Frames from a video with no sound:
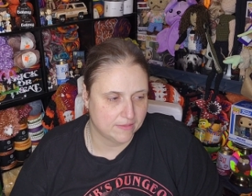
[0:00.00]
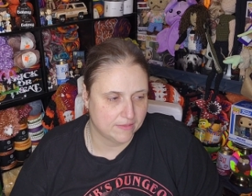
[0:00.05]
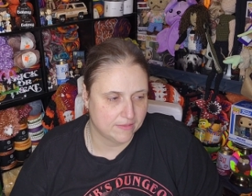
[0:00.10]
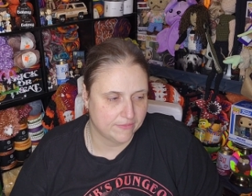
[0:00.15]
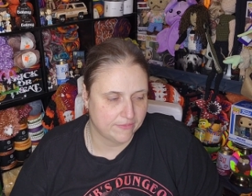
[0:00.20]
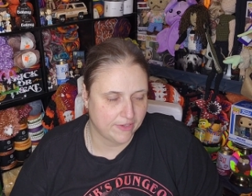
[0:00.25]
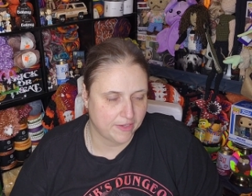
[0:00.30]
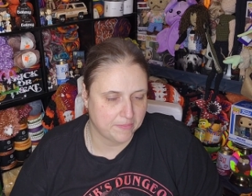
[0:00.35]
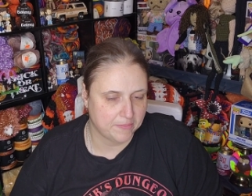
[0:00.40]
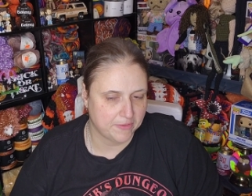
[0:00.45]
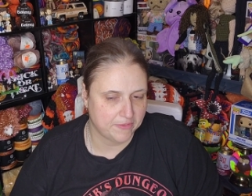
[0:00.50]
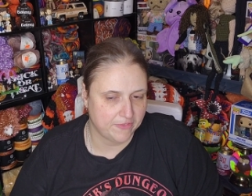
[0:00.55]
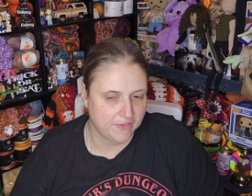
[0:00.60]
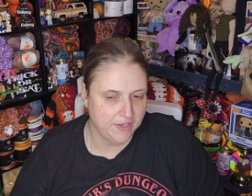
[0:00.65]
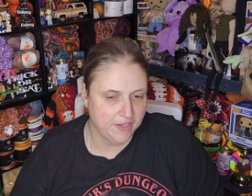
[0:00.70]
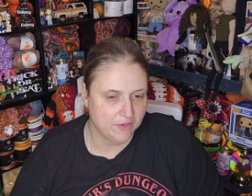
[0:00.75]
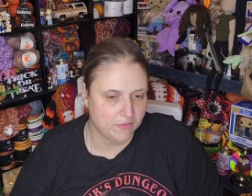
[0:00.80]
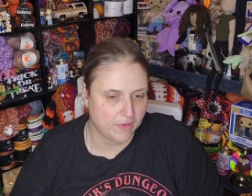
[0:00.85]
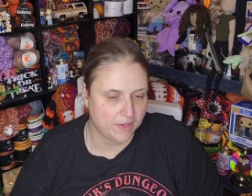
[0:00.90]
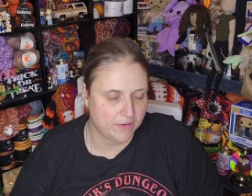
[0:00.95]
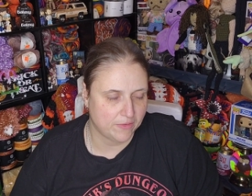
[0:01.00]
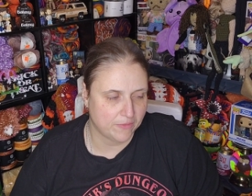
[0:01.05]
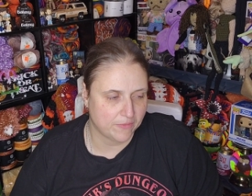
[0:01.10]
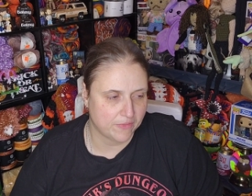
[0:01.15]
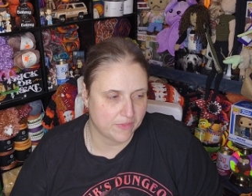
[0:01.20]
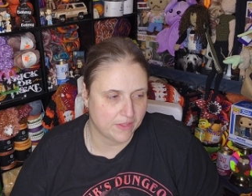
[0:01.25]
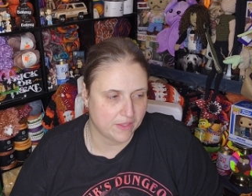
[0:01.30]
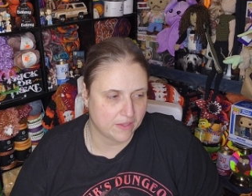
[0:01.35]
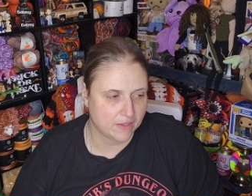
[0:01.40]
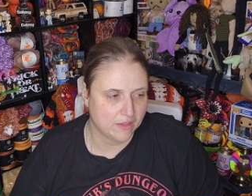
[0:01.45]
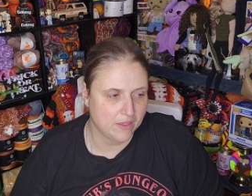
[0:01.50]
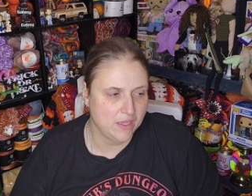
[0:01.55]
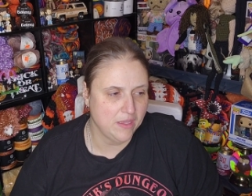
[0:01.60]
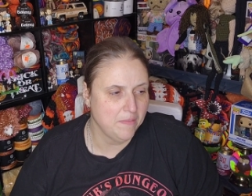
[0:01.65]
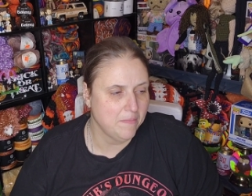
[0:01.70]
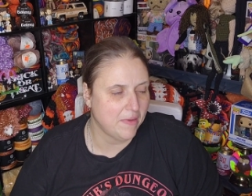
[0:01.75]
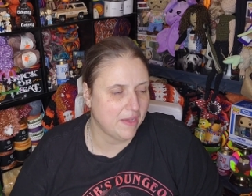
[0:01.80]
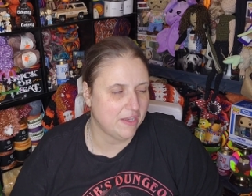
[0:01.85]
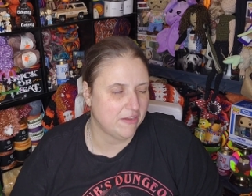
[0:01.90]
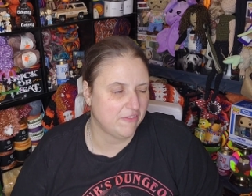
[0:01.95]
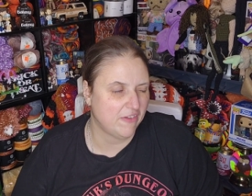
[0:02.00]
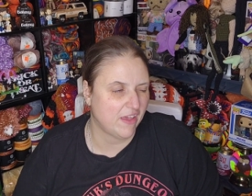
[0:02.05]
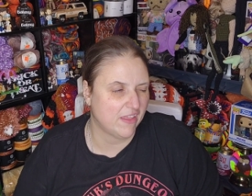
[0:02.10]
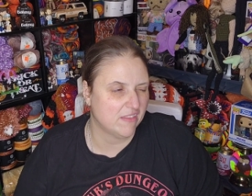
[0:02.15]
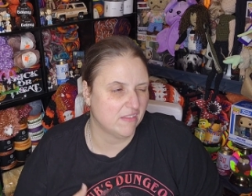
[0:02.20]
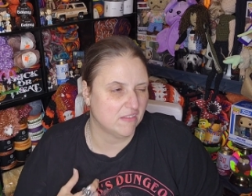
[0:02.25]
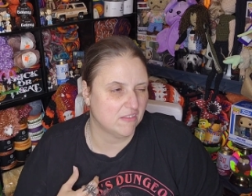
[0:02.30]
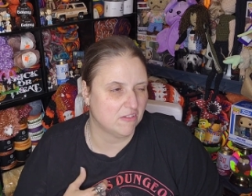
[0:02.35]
family video, I don't think. He might have had the